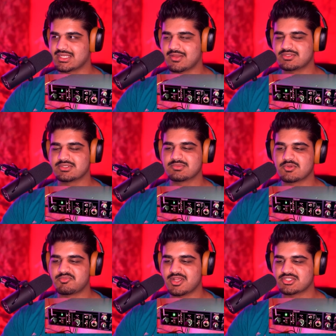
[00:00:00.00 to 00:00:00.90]
I was doing some
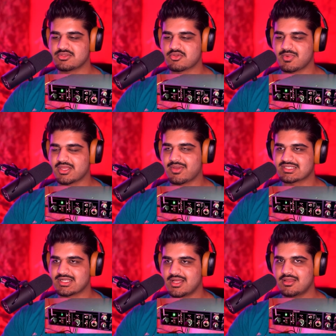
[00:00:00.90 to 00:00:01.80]
compression through my
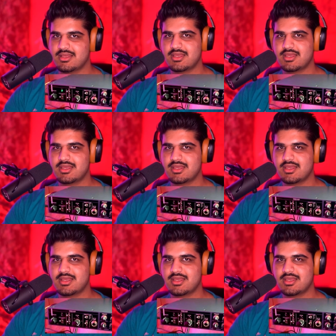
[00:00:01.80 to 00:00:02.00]
GoXLR.